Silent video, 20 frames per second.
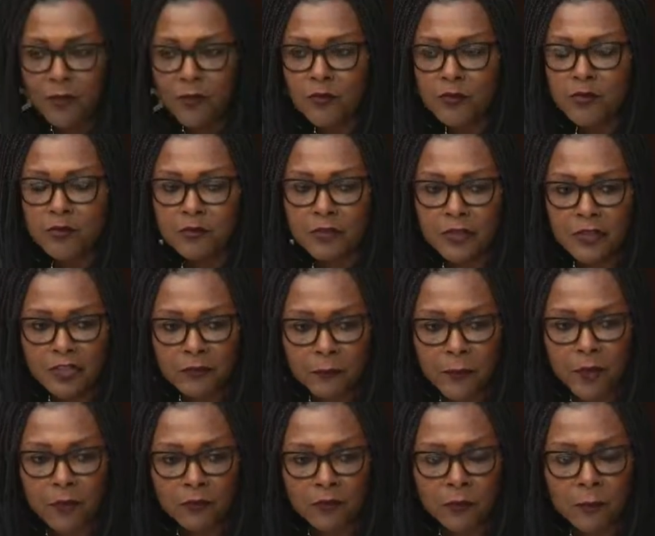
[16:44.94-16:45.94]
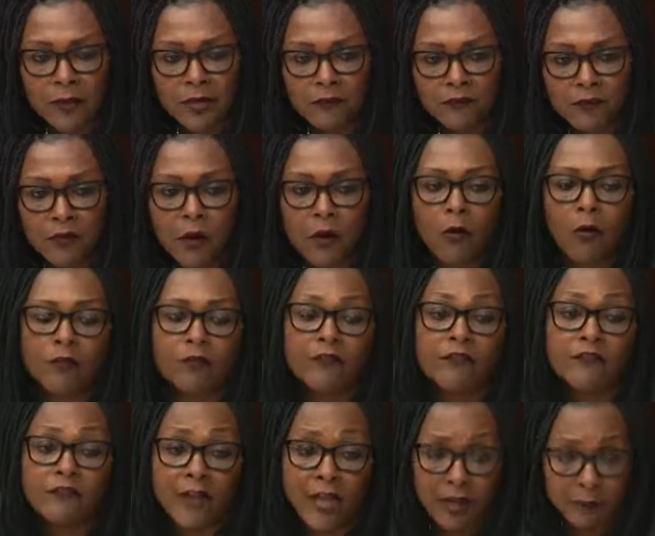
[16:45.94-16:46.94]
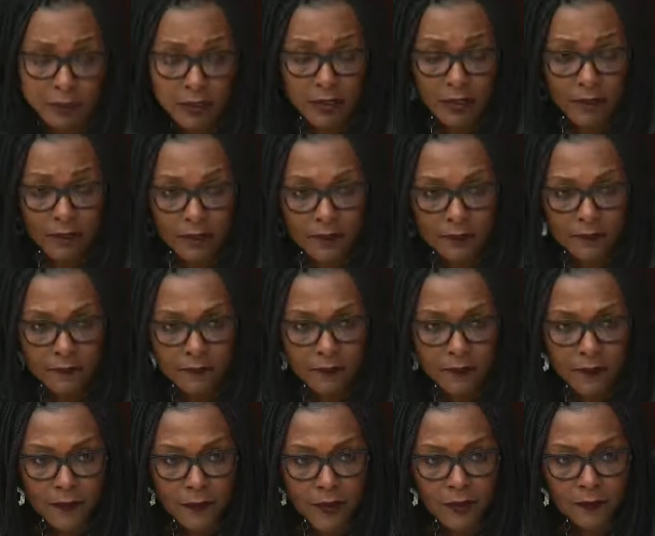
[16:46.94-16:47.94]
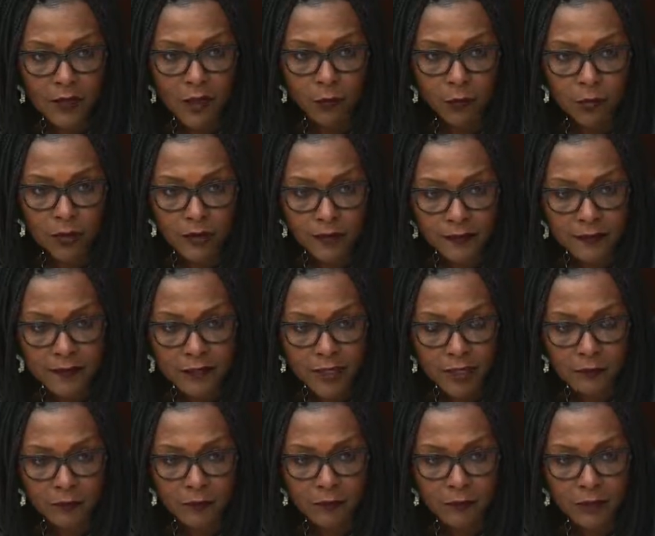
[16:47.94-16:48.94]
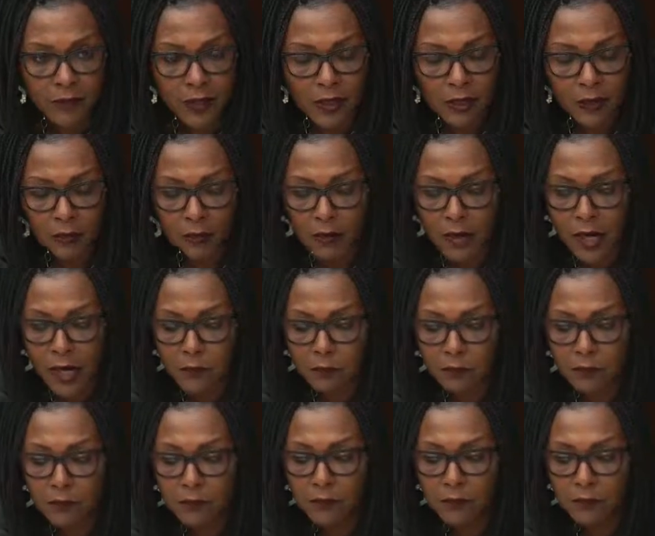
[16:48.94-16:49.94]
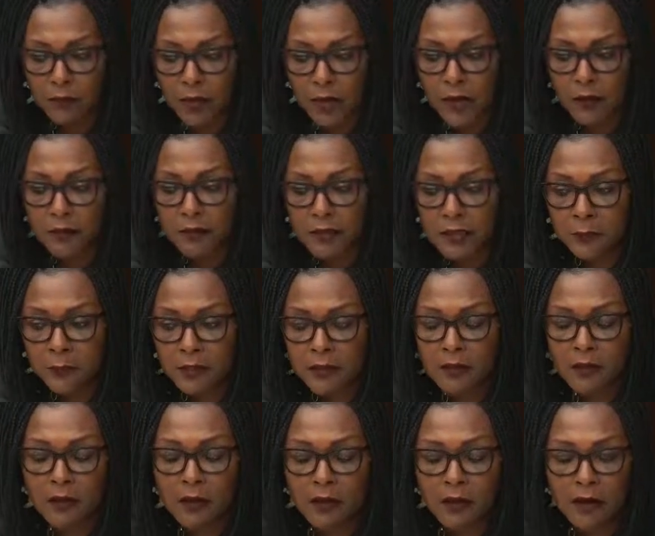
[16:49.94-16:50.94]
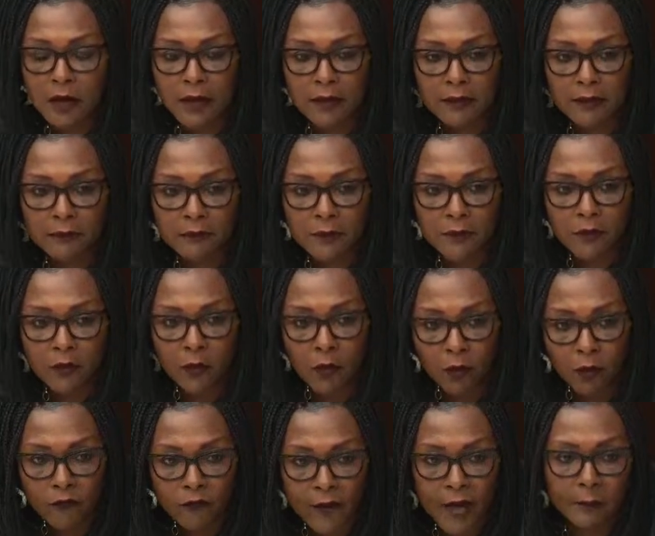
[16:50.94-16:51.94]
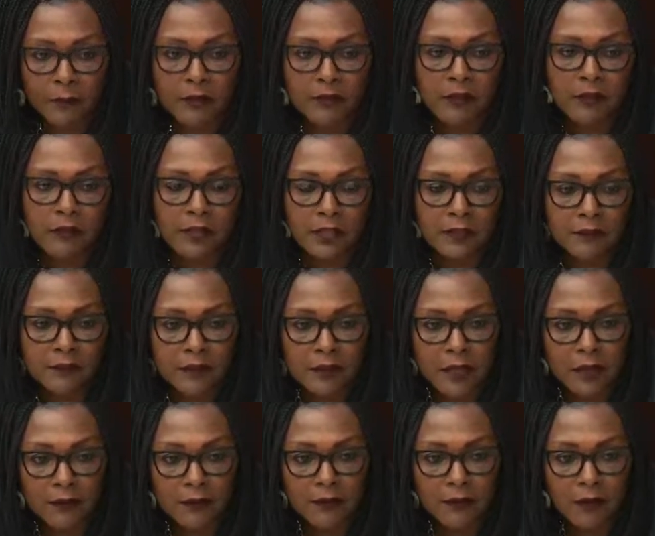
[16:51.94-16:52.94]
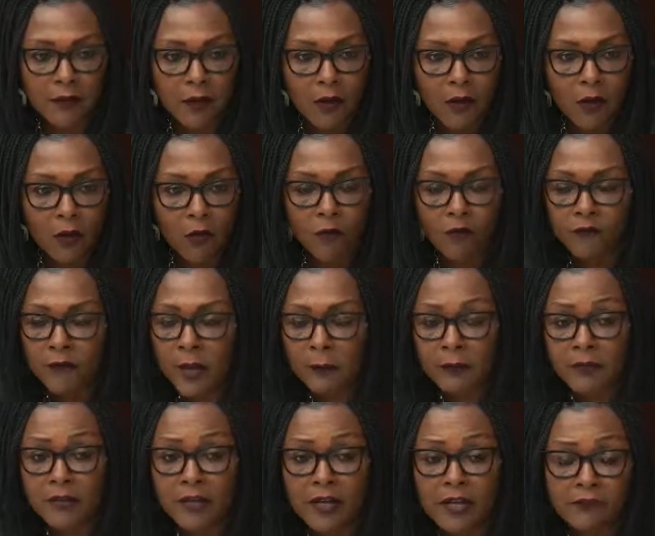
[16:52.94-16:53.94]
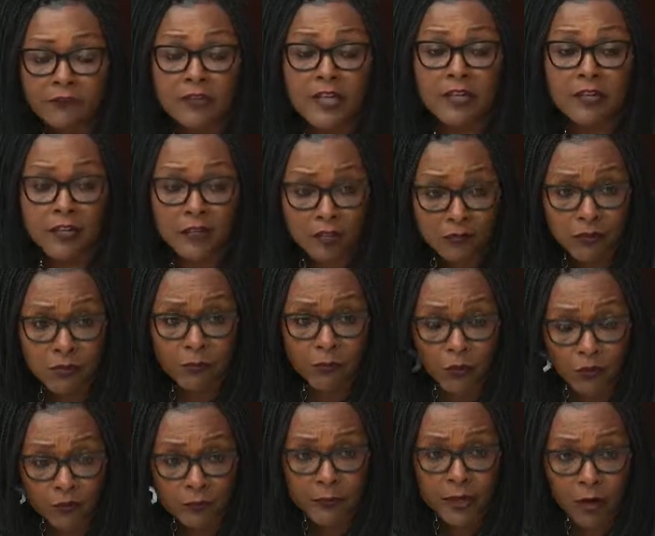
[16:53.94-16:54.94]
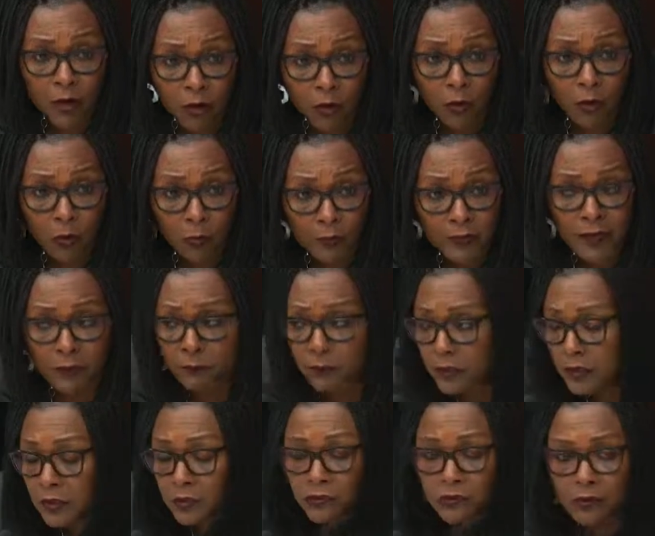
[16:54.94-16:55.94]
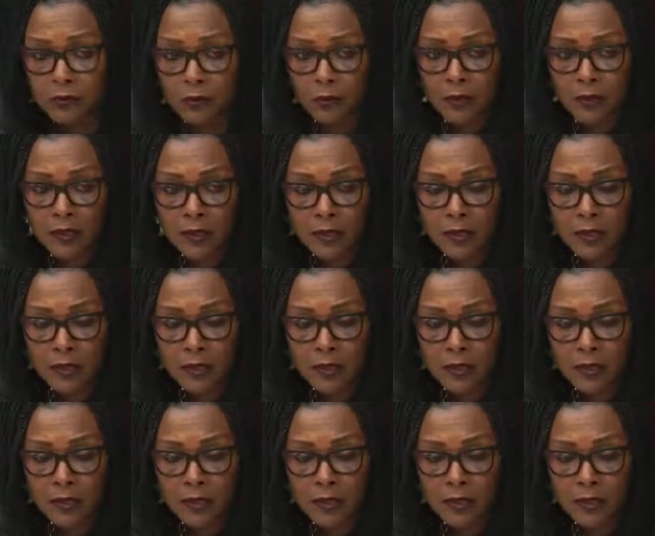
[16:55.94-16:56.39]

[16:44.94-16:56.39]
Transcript: to really speak on the behalf of all the families that we are seeing that are sleeping in their cars, whole families that are in tents, whole families that are having their kids removed from their homes and put into